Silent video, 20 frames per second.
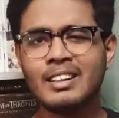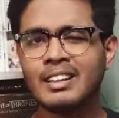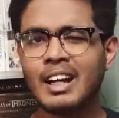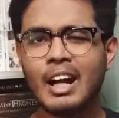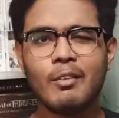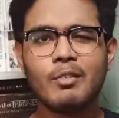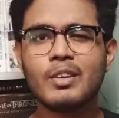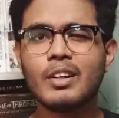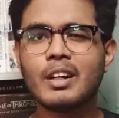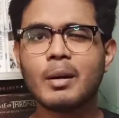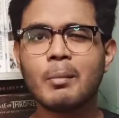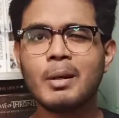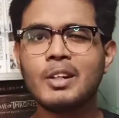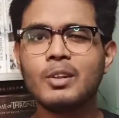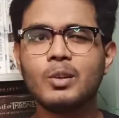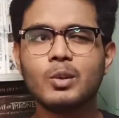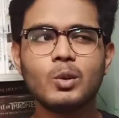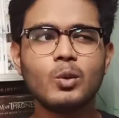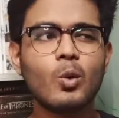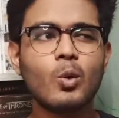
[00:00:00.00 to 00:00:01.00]
I would recommend
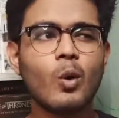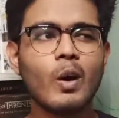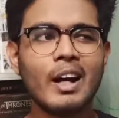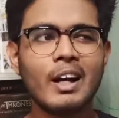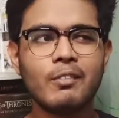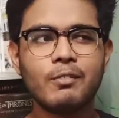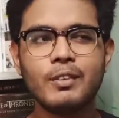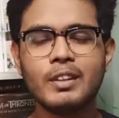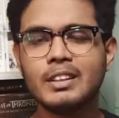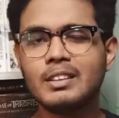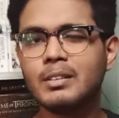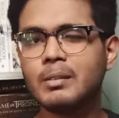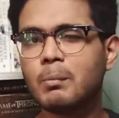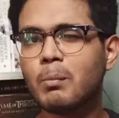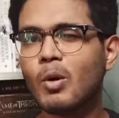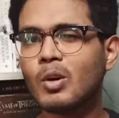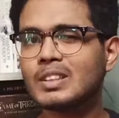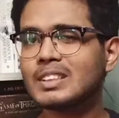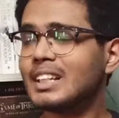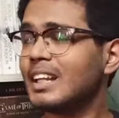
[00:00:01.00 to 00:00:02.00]
you to go ahead with the
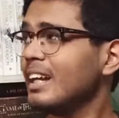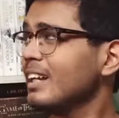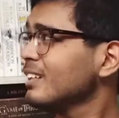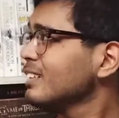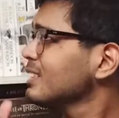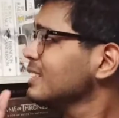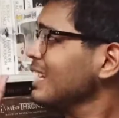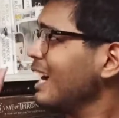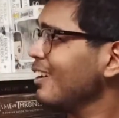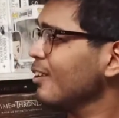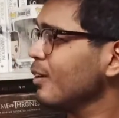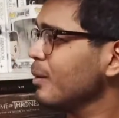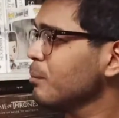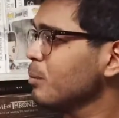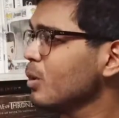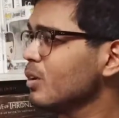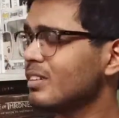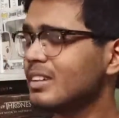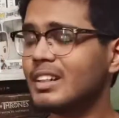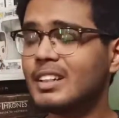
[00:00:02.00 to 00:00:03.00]
books like Shadow and
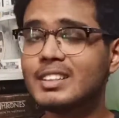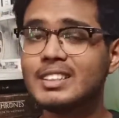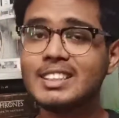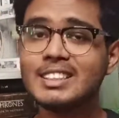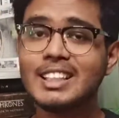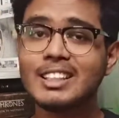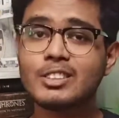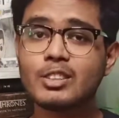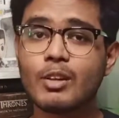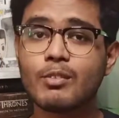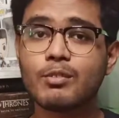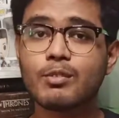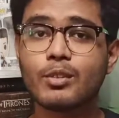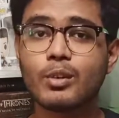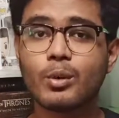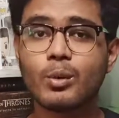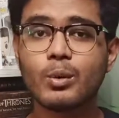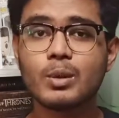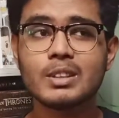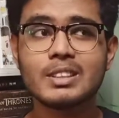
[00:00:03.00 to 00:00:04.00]
Bone trilogy, Six of
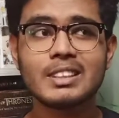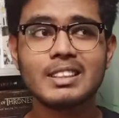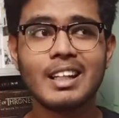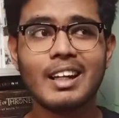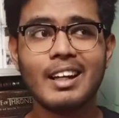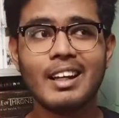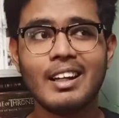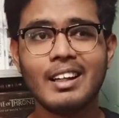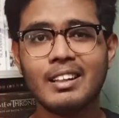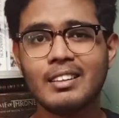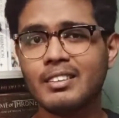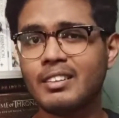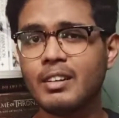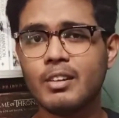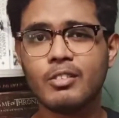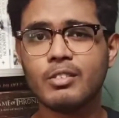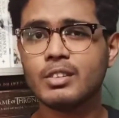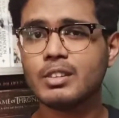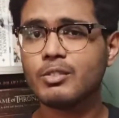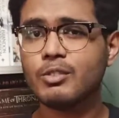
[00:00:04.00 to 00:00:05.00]
Crows, and
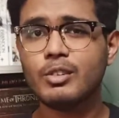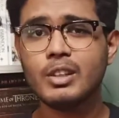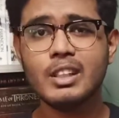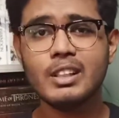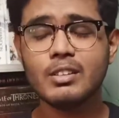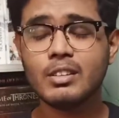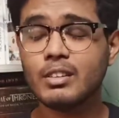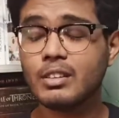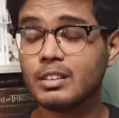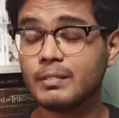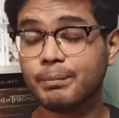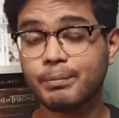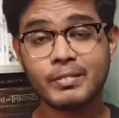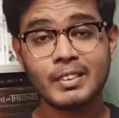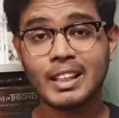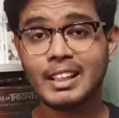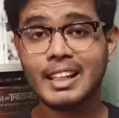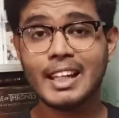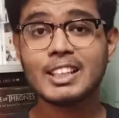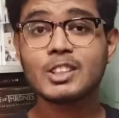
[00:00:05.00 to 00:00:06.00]

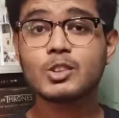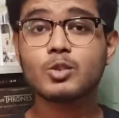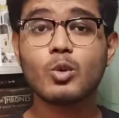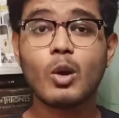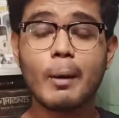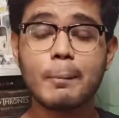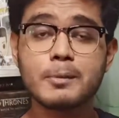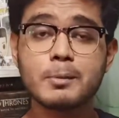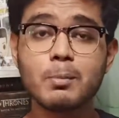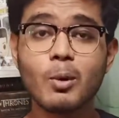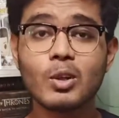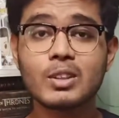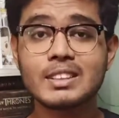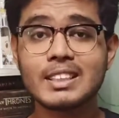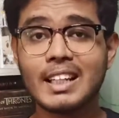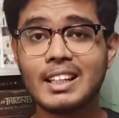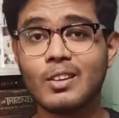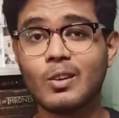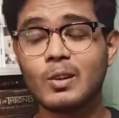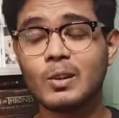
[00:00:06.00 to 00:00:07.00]
like Squab's books
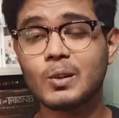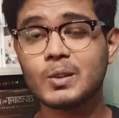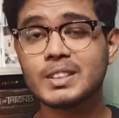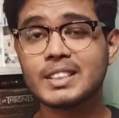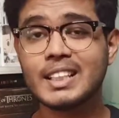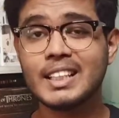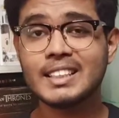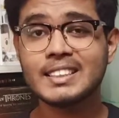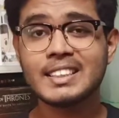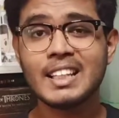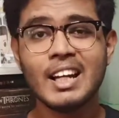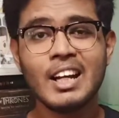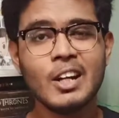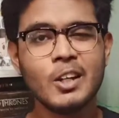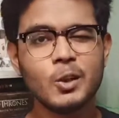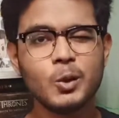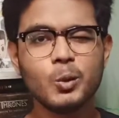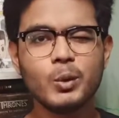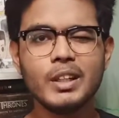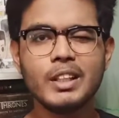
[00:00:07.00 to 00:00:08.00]
and all those things.
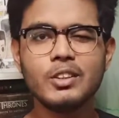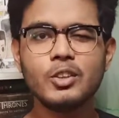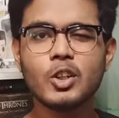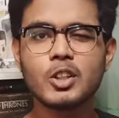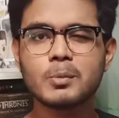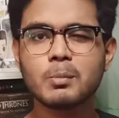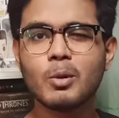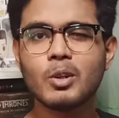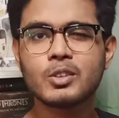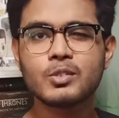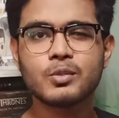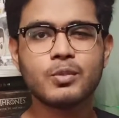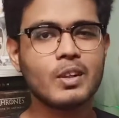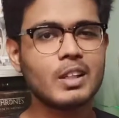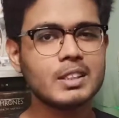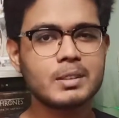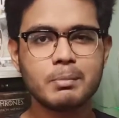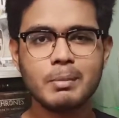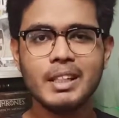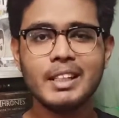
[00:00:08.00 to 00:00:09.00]
Do read those books
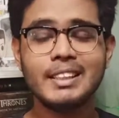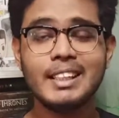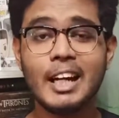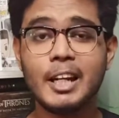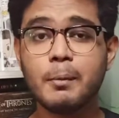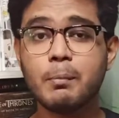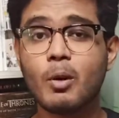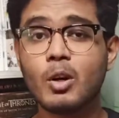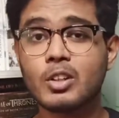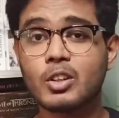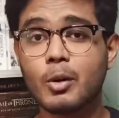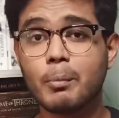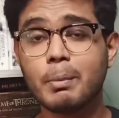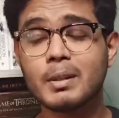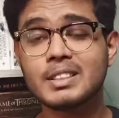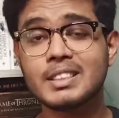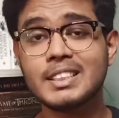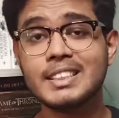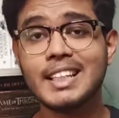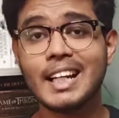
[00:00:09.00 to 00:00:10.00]
first, be it Harry Potter or
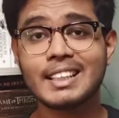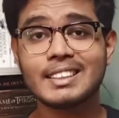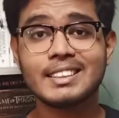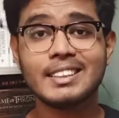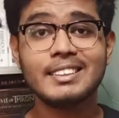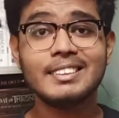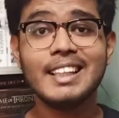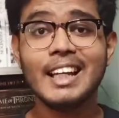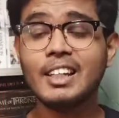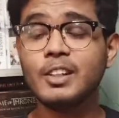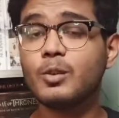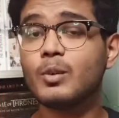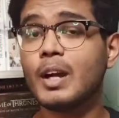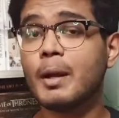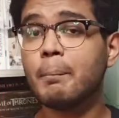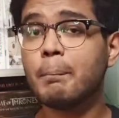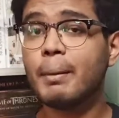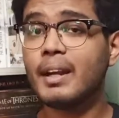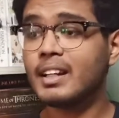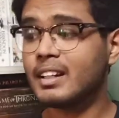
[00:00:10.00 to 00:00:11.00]
Percy Jackson. Then you
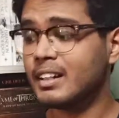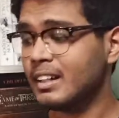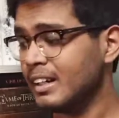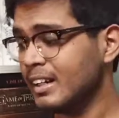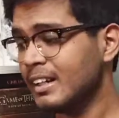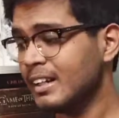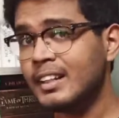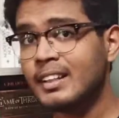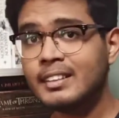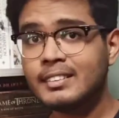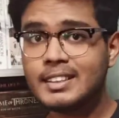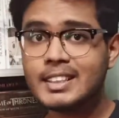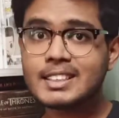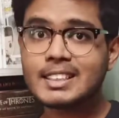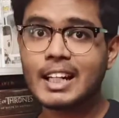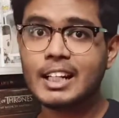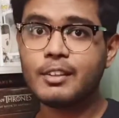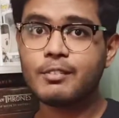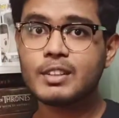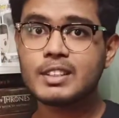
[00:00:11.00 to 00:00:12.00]
can pick this
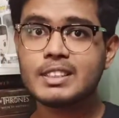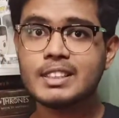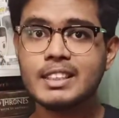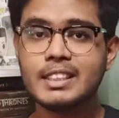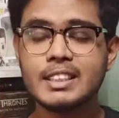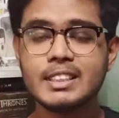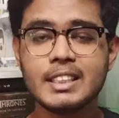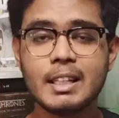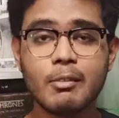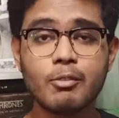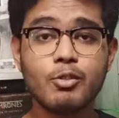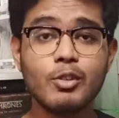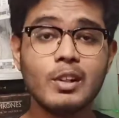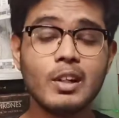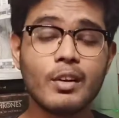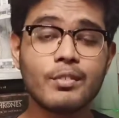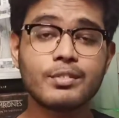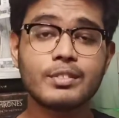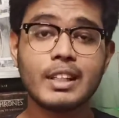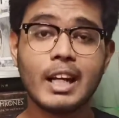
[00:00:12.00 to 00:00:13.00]
kind of a series named Wheel
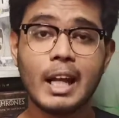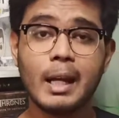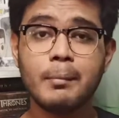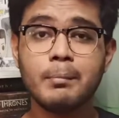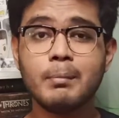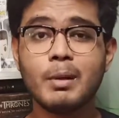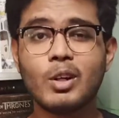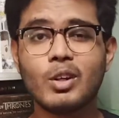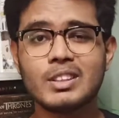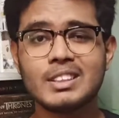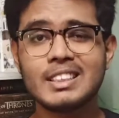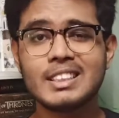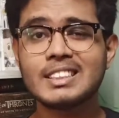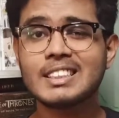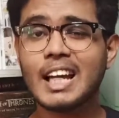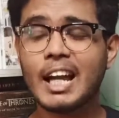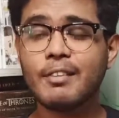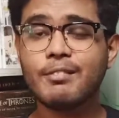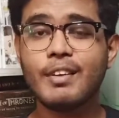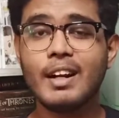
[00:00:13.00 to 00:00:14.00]
of Time, because it's
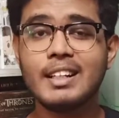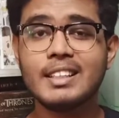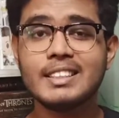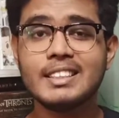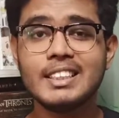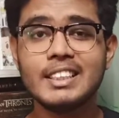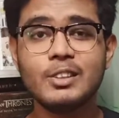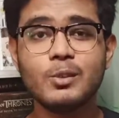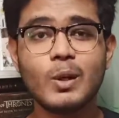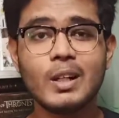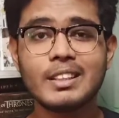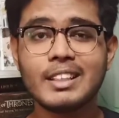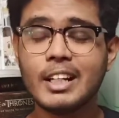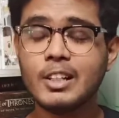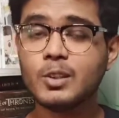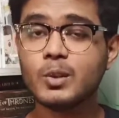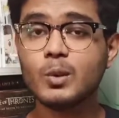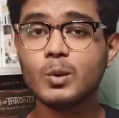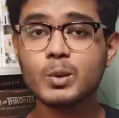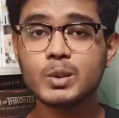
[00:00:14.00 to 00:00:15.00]
high fantasy, you
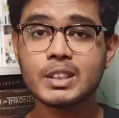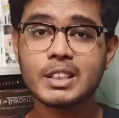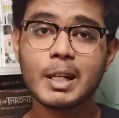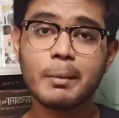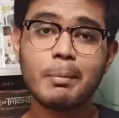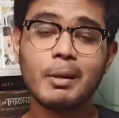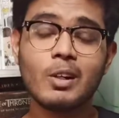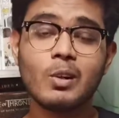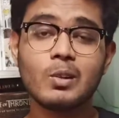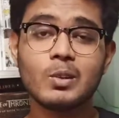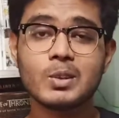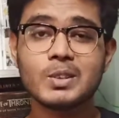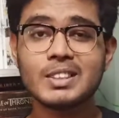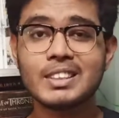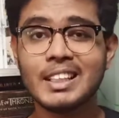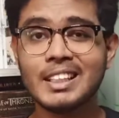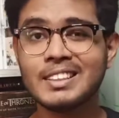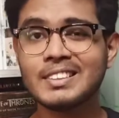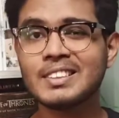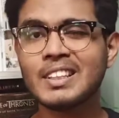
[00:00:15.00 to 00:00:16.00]
tend to lose grip and all those
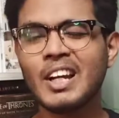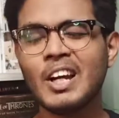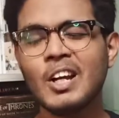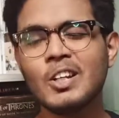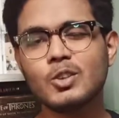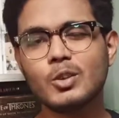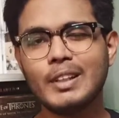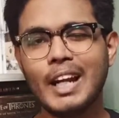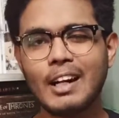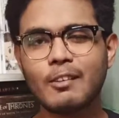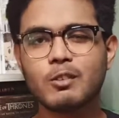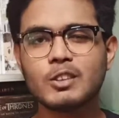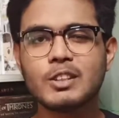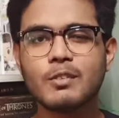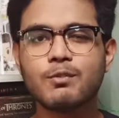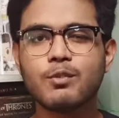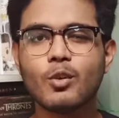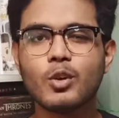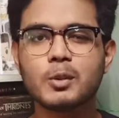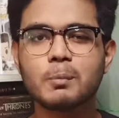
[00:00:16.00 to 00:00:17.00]
things. So that was the
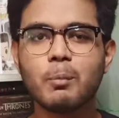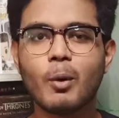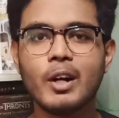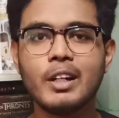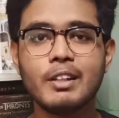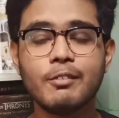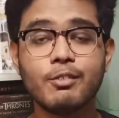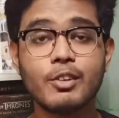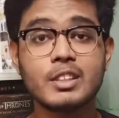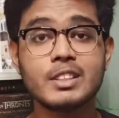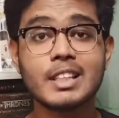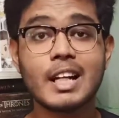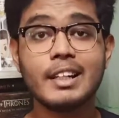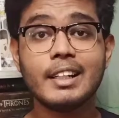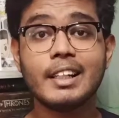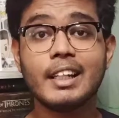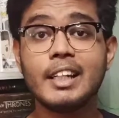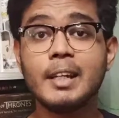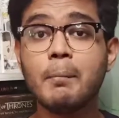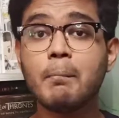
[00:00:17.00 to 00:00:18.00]
fourth point. If you're
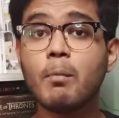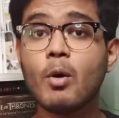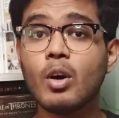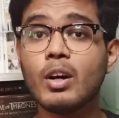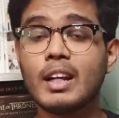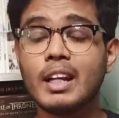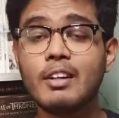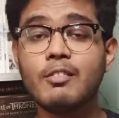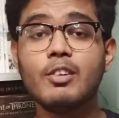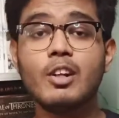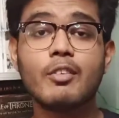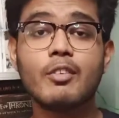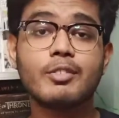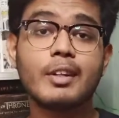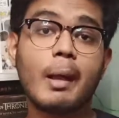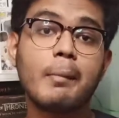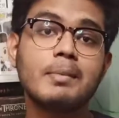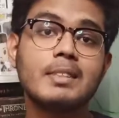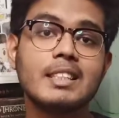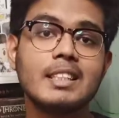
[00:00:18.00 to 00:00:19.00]
starting any book in Wheel of
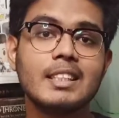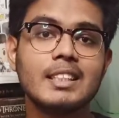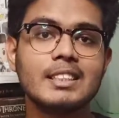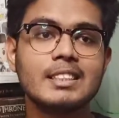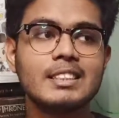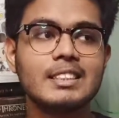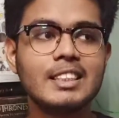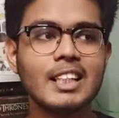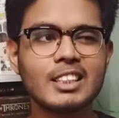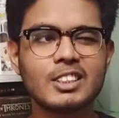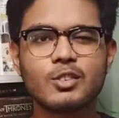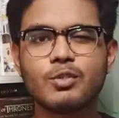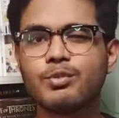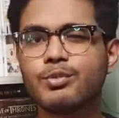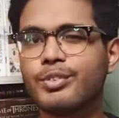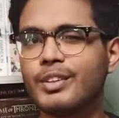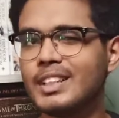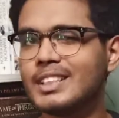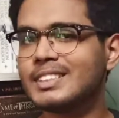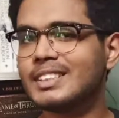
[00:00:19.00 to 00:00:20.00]
Time series, just
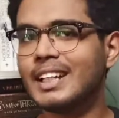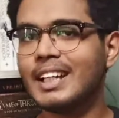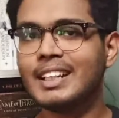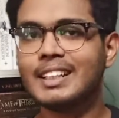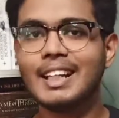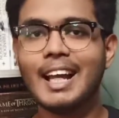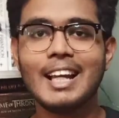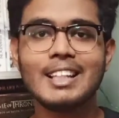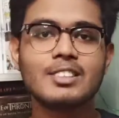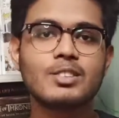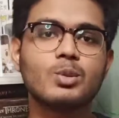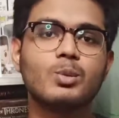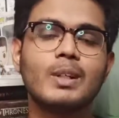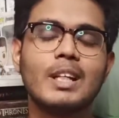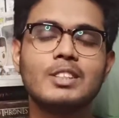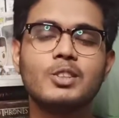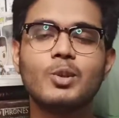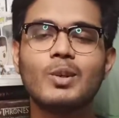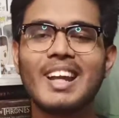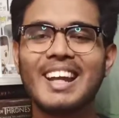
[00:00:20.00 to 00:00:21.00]
finish it as soon
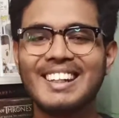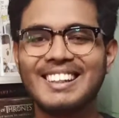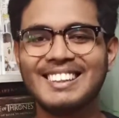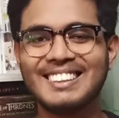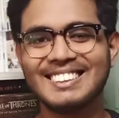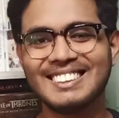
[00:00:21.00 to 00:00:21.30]
as you can.